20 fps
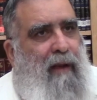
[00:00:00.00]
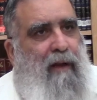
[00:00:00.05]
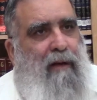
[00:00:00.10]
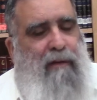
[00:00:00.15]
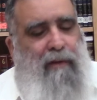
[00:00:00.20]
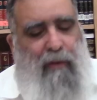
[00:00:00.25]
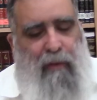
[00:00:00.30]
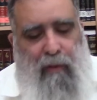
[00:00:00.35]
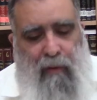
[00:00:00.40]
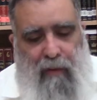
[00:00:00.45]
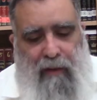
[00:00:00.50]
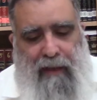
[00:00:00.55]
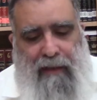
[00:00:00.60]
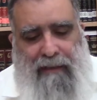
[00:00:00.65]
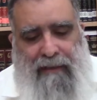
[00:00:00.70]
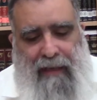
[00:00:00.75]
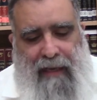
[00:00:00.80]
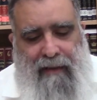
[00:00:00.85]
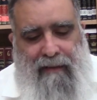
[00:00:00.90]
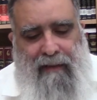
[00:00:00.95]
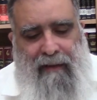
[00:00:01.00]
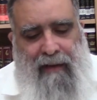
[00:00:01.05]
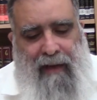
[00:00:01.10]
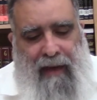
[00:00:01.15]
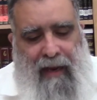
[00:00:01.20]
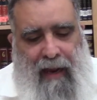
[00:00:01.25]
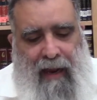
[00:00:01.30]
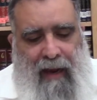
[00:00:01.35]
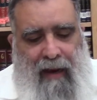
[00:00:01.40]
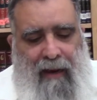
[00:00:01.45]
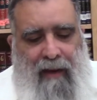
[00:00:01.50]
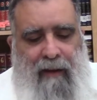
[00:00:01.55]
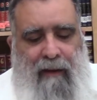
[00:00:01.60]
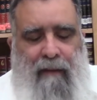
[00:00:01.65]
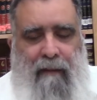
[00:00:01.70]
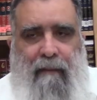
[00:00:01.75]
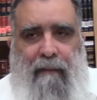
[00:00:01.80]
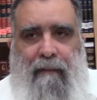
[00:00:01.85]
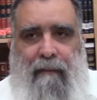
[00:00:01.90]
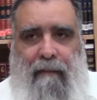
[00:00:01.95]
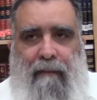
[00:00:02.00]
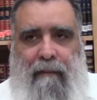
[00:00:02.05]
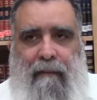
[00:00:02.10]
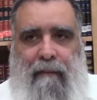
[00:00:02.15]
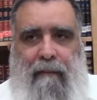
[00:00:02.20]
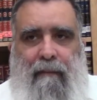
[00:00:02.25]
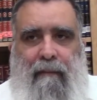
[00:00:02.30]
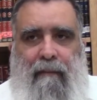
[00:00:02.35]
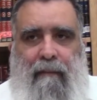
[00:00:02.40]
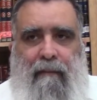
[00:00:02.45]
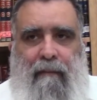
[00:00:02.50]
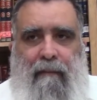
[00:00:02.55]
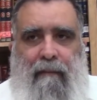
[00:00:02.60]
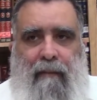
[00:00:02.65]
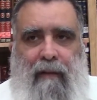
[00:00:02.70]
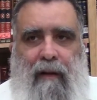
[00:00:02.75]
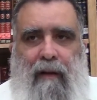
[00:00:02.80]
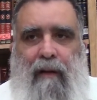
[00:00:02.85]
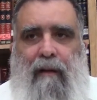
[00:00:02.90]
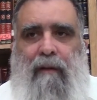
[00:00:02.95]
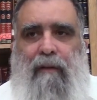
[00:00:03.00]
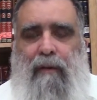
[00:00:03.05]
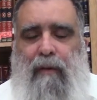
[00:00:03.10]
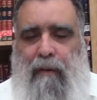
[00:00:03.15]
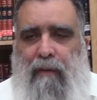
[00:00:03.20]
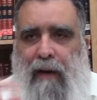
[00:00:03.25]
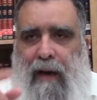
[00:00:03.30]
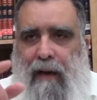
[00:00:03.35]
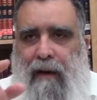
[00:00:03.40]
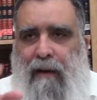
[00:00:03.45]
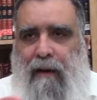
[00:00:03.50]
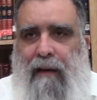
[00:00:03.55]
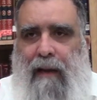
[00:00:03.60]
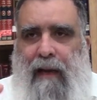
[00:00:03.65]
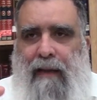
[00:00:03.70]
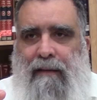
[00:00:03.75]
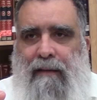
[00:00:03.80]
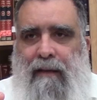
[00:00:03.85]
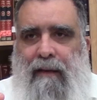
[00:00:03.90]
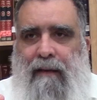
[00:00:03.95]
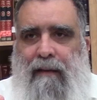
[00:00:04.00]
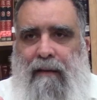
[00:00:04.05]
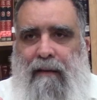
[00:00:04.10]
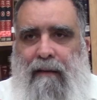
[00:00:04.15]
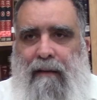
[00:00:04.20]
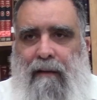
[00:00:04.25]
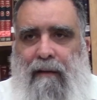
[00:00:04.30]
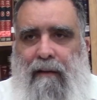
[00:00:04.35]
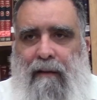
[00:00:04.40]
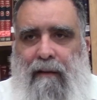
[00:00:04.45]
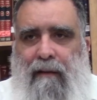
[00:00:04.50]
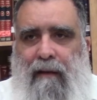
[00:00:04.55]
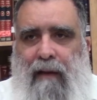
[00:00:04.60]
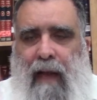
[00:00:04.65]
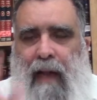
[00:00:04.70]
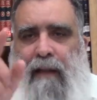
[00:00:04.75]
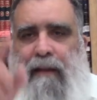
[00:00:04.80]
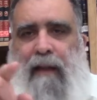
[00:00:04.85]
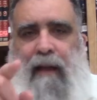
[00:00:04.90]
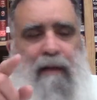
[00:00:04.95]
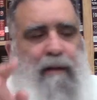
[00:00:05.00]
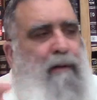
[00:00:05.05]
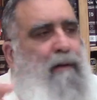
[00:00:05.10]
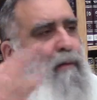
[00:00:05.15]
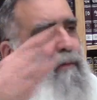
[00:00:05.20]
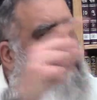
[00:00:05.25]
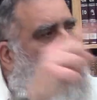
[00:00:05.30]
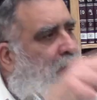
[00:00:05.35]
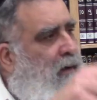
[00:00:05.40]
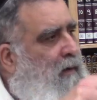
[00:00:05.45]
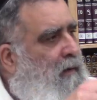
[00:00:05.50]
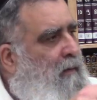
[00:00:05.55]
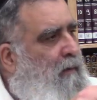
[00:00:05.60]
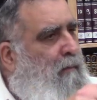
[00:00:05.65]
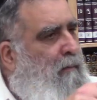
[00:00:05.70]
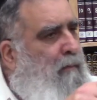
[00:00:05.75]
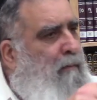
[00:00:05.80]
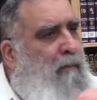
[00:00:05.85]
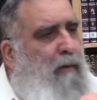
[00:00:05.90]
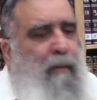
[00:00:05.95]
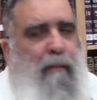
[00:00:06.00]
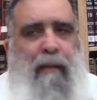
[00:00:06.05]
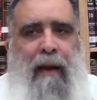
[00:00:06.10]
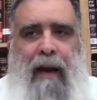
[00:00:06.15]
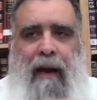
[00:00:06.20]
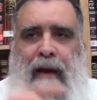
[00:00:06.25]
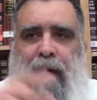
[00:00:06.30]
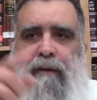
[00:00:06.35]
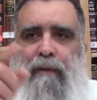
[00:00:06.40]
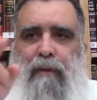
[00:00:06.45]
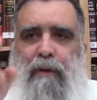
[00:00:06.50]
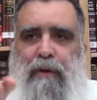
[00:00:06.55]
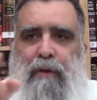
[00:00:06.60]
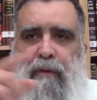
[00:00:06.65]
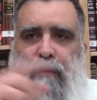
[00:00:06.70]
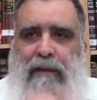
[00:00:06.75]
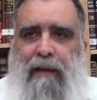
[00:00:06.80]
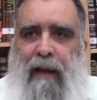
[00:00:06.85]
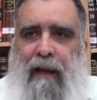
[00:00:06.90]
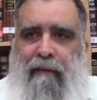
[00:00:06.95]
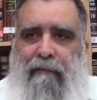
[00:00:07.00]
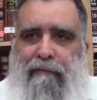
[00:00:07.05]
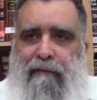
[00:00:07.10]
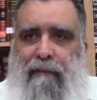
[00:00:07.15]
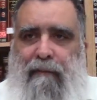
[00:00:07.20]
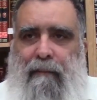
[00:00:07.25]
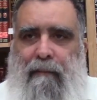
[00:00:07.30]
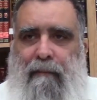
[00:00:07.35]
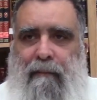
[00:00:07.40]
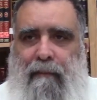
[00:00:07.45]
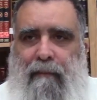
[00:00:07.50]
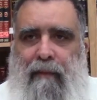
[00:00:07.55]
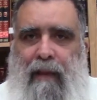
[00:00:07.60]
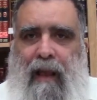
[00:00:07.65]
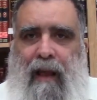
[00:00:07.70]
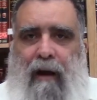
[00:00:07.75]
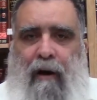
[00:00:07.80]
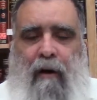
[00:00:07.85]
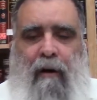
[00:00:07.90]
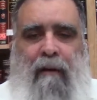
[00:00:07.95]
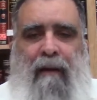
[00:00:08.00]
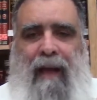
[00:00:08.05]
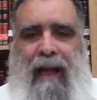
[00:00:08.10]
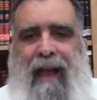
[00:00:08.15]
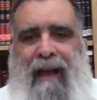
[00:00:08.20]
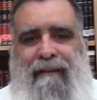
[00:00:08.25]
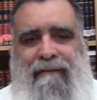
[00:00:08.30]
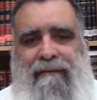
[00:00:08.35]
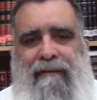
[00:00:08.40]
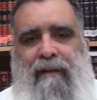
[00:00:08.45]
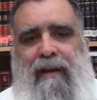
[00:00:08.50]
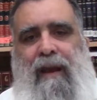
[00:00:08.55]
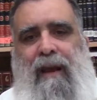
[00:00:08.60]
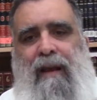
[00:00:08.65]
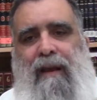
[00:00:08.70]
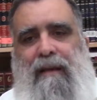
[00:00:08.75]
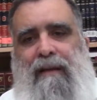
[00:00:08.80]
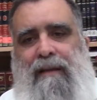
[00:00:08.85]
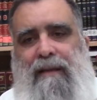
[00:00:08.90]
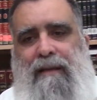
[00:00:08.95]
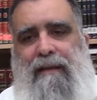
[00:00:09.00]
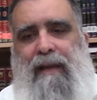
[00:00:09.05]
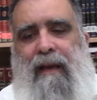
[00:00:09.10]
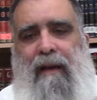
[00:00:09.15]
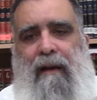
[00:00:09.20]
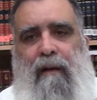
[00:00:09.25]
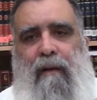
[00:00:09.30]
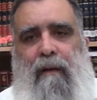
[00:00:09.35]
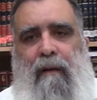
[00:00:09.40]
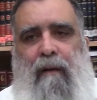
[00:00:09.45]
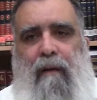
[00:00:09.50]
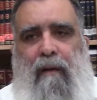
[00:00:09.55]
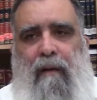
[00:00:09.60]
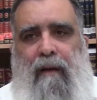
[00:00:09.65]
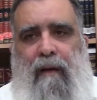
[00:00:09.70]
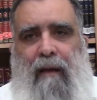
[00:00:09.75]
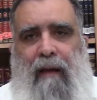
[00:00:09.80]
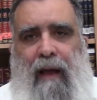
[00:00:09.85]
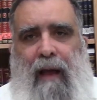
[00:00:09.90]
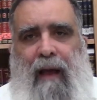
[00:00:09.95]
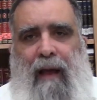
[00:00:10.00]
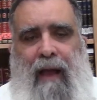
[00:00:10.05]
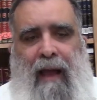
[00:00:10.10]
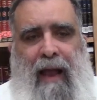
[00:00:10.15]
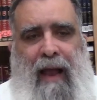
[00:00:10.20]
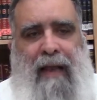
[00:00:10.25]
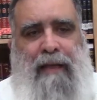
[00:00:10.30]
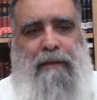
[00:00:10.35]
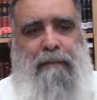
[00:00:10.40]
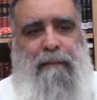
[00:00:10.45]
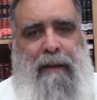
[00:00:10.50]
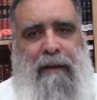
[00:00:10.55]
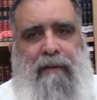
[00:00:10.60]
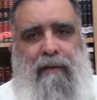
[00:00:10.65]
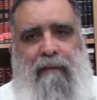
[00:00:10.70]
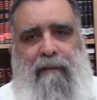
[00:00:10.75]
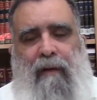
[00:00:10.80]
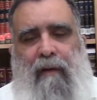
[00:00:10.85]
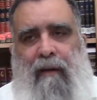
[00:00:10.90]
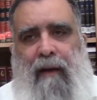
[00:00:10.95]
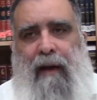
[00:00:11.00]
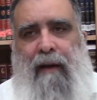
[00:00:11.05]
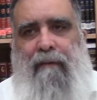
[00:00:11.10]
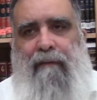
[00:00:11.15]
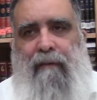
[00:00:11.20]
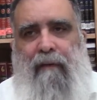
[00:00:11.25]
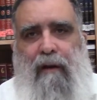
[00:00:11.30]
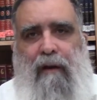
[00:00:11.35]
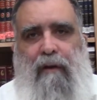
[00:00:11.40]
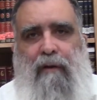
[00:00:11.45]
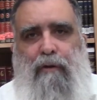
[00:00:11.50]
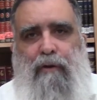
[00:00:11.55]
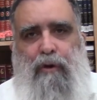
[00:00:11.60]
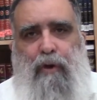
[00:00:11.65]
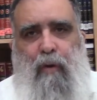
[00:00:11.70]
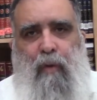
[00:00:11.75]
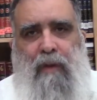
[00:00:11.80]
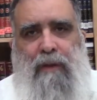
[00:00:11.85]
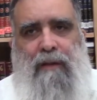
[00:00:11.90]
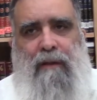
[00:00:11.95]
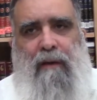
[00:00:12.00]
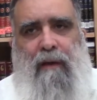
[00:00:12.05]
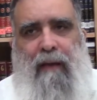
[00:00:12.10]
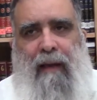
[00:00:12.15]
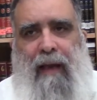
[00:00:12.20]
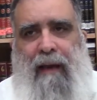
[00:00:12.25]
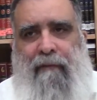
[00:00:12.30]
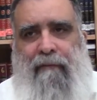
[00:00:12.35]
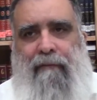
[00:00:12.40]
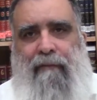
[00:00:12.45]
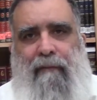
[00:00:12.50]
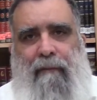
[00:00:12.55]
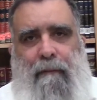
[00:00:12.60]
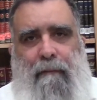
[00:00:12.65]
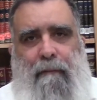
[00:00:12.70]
To look at death in the eye, to recognize it, and then to turn your back and to choose life on every single aspect of your life. Choose life.